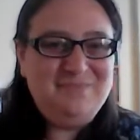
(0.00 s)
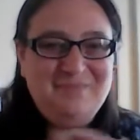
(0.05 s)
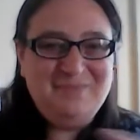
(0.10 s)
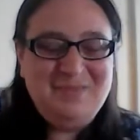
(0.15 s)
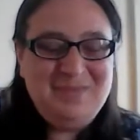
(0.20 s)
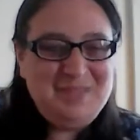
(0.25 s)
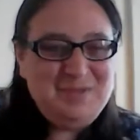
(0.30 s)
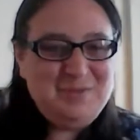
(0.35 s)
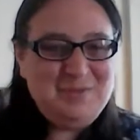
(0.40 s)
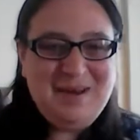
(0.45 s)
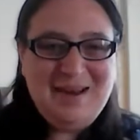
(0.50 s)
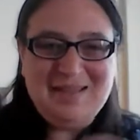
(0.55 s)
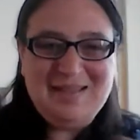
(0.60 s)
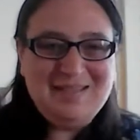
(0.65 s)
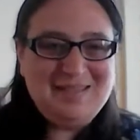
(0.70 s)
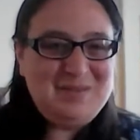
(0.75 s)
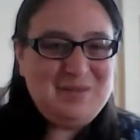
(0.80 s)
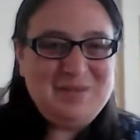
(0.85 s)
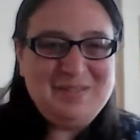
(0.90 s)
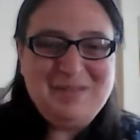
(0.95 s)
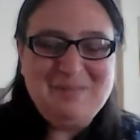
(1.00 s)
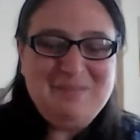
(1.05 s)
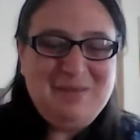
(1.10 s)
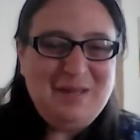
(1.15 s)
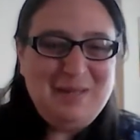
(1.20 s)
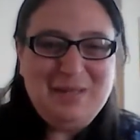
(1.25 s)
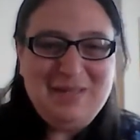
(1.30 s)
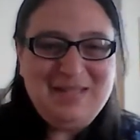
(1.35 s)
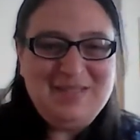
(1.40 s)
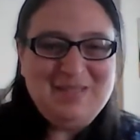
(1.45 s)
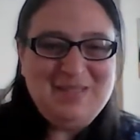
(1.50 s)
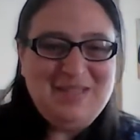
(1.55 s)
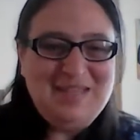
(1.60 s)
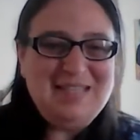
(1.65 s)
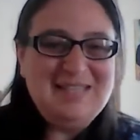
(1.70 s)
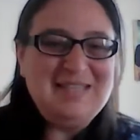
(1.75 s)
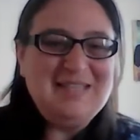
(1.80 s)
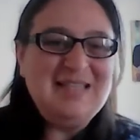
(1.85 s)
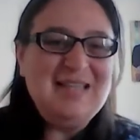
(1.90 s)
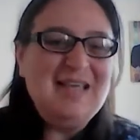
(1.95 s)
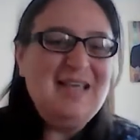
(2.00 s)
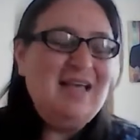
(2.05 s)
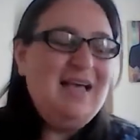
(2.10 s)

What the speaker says: will do another sort of similar thing to this.